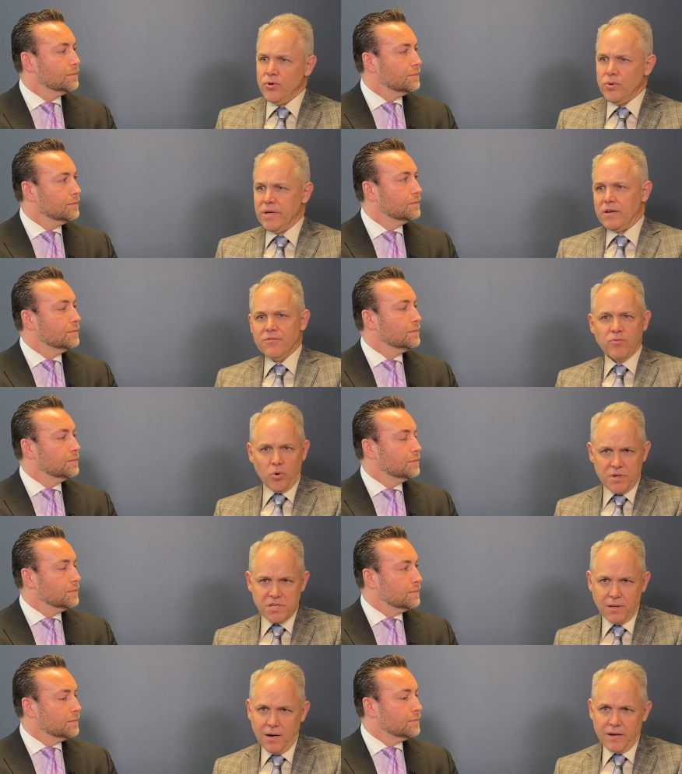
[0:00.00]
Speaker 1: doing
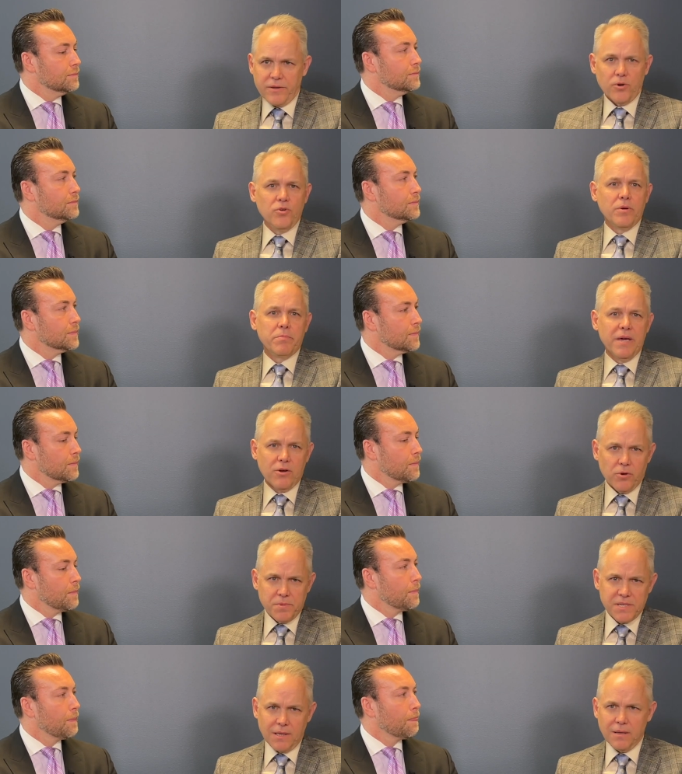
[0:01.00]
divorce law, they're doing
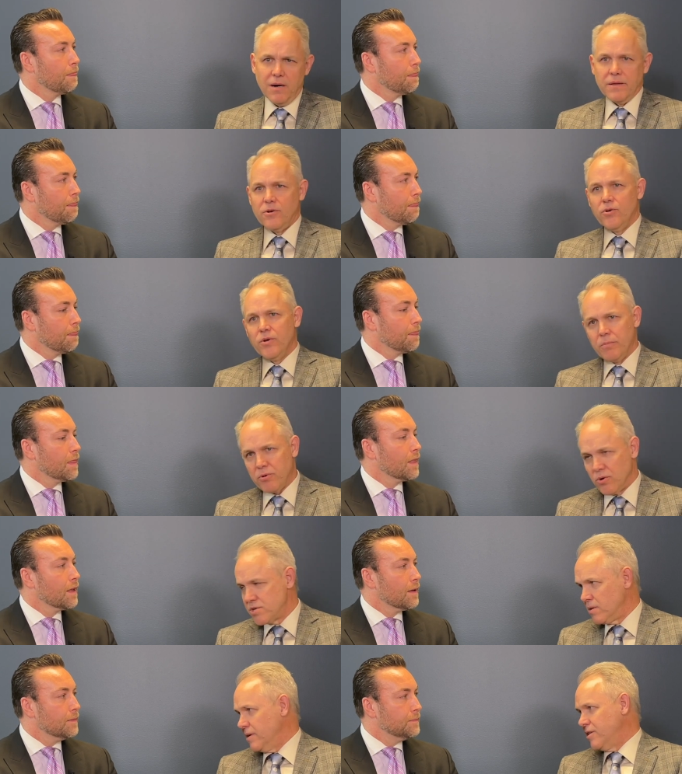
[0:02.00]
bankruptcy law, they're doing
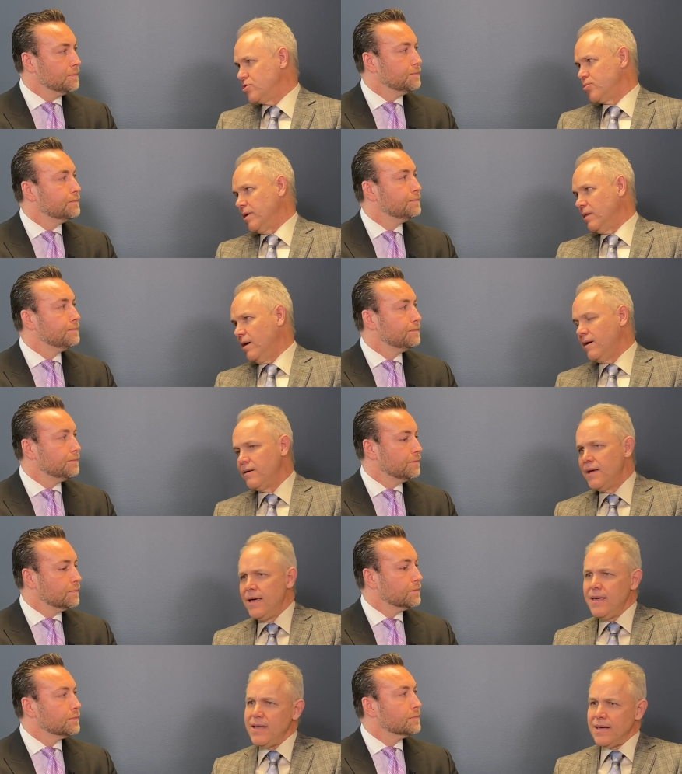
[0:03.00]
personal injury law,
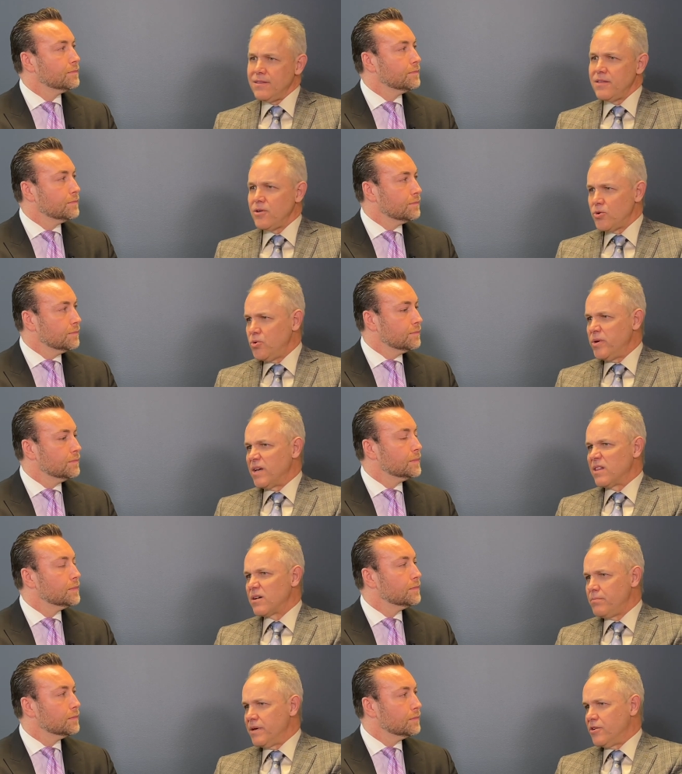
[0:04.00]
and then they're doing a
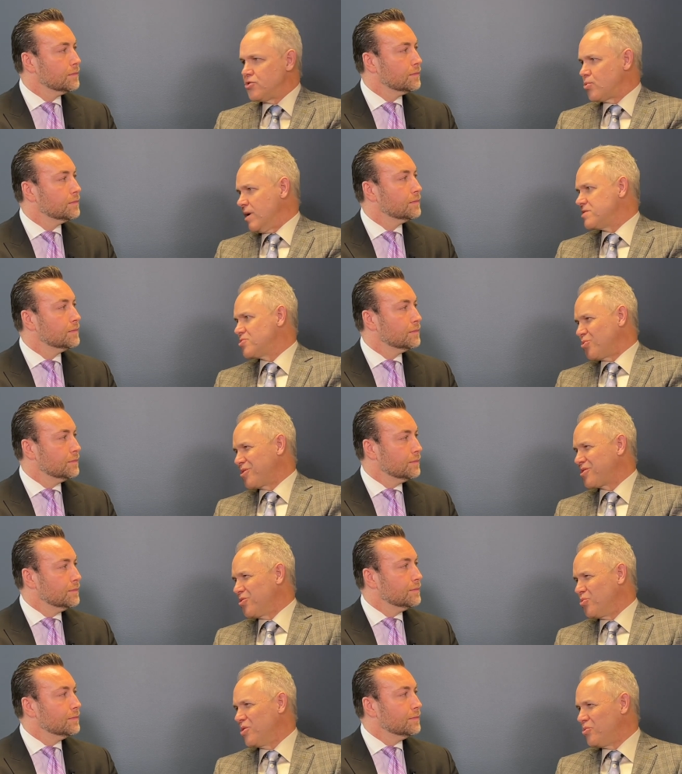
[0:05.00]
little bit of trust work or
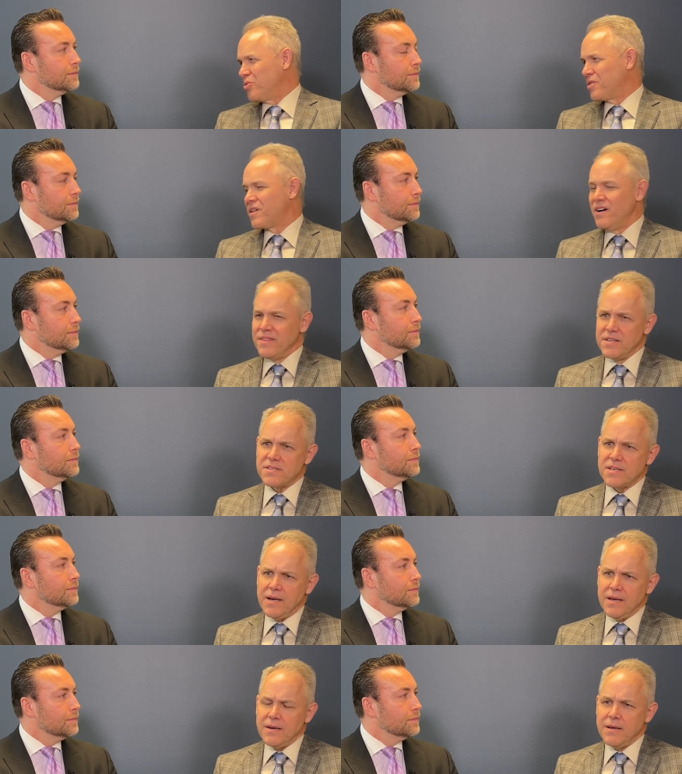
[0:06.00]
will work on the
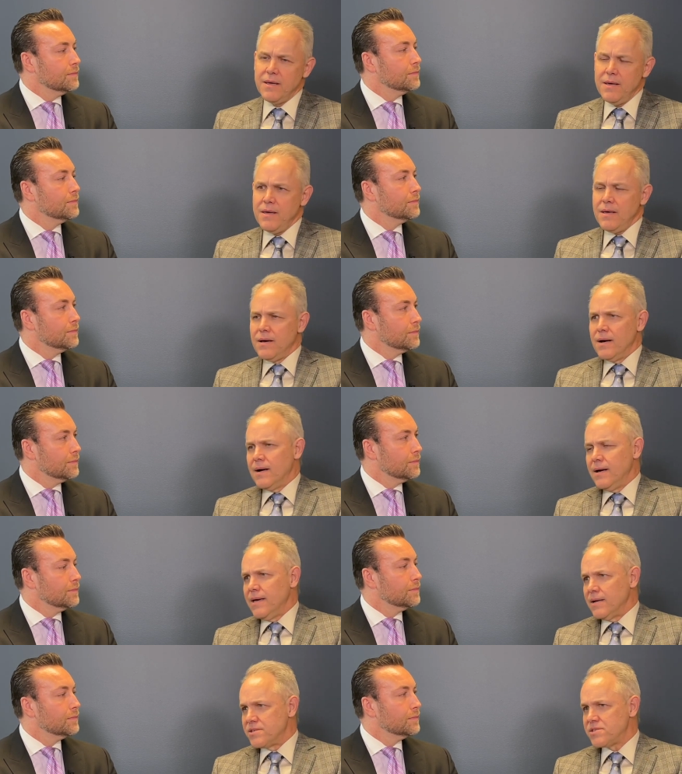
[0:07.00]
side. Uh,
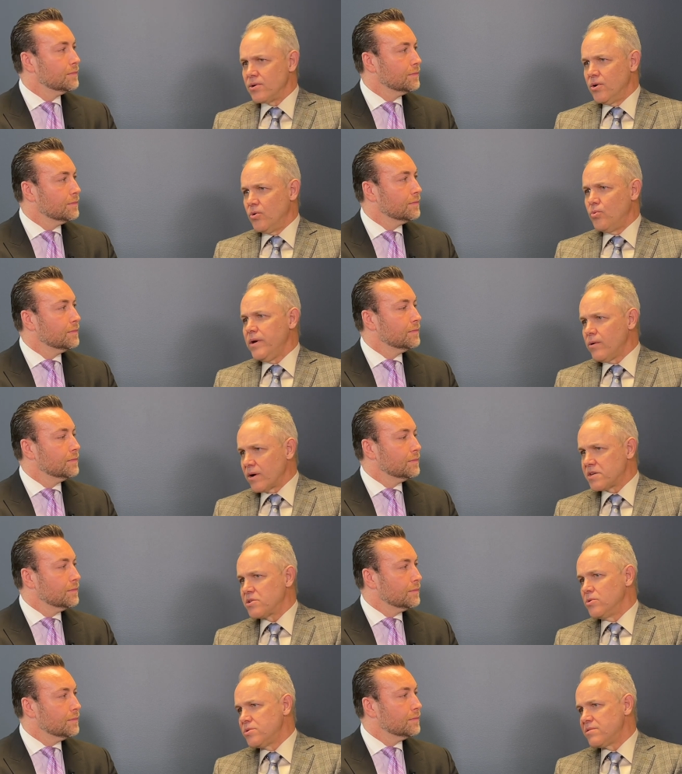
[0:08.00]
and so we are
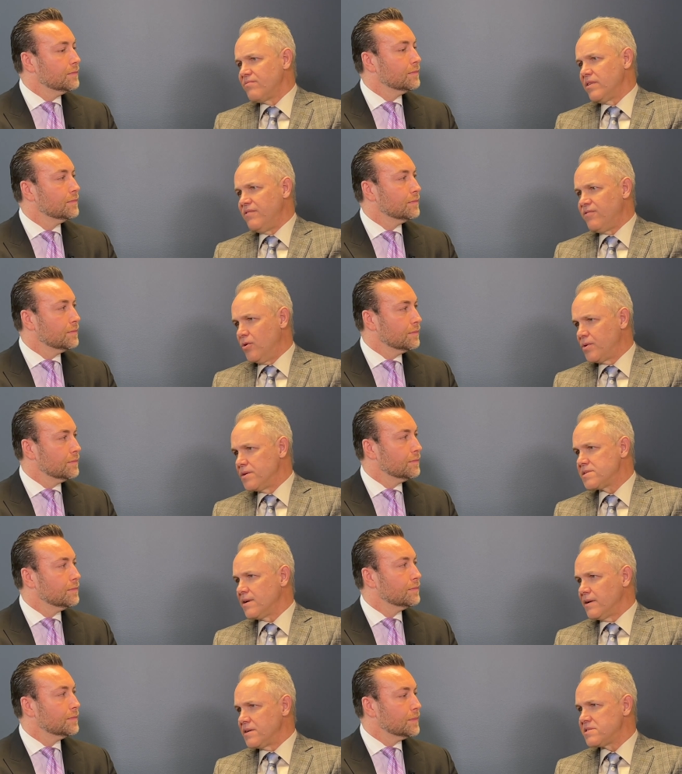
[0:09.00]
exclusively focused
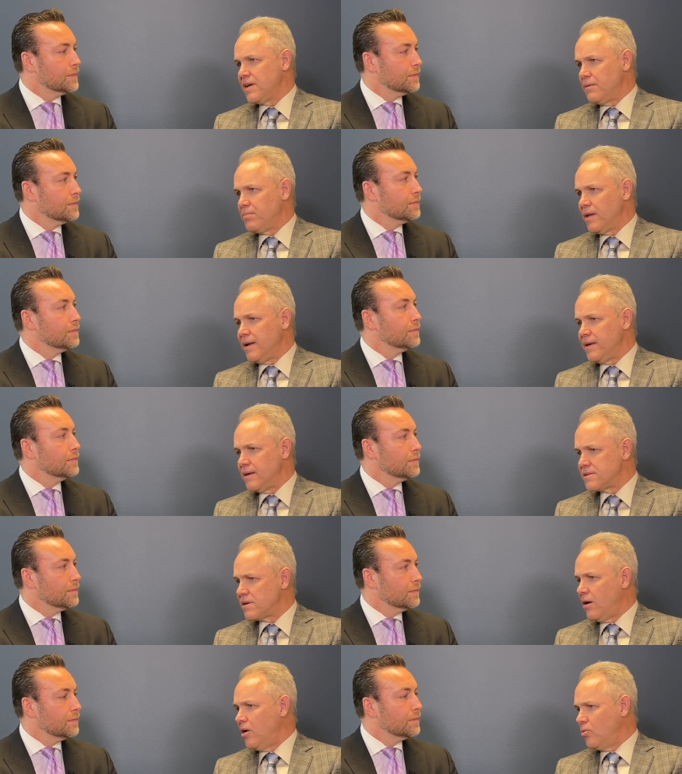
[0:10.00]
on estate planning. It's
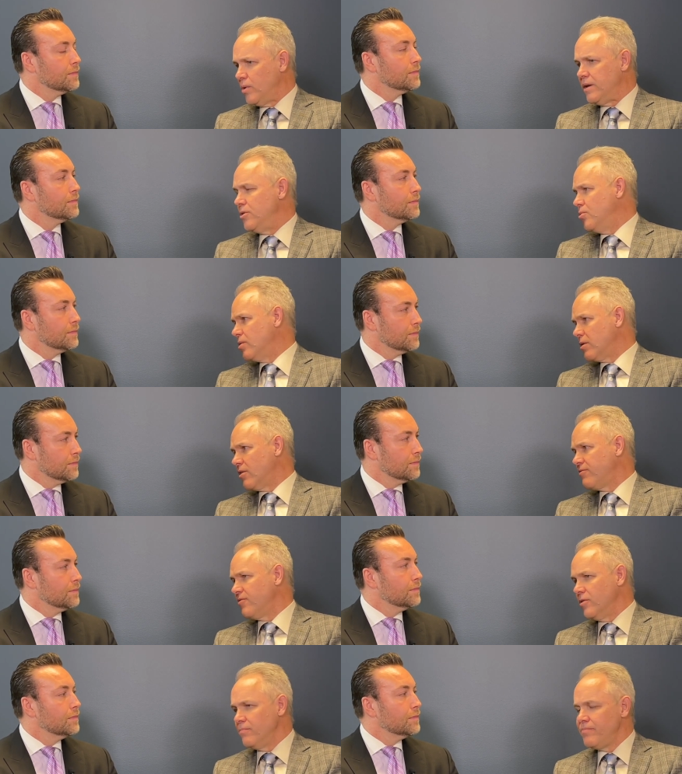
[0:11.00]
all we do in our
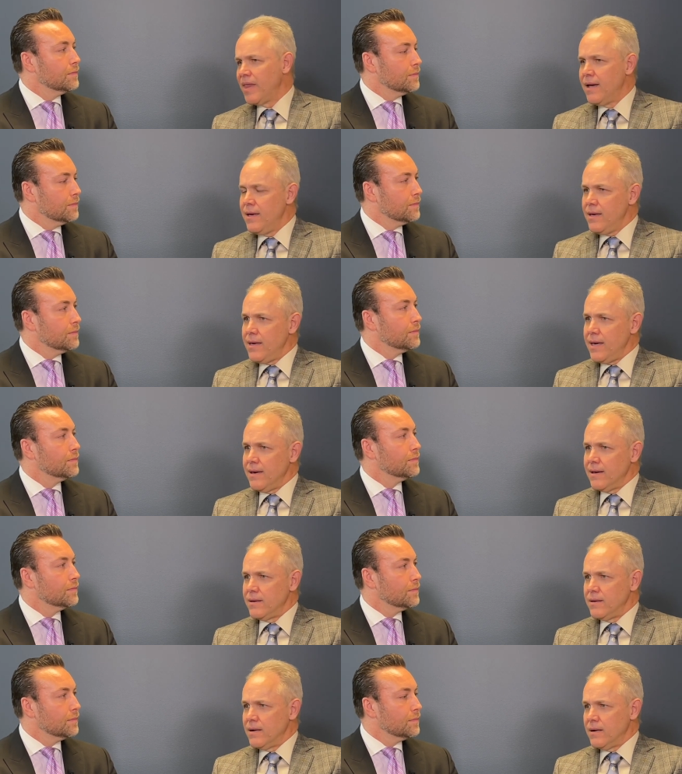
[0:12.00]
firm,
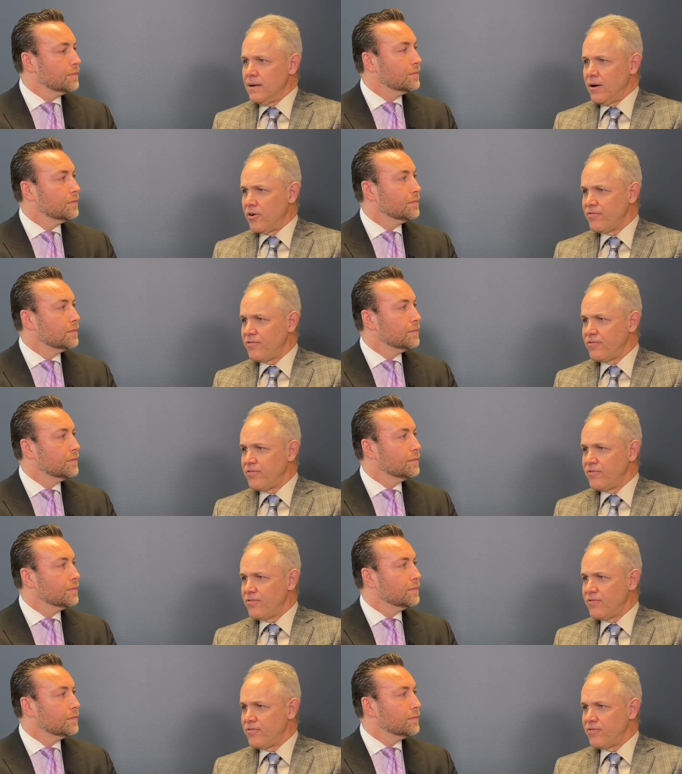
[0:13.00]
and uh, our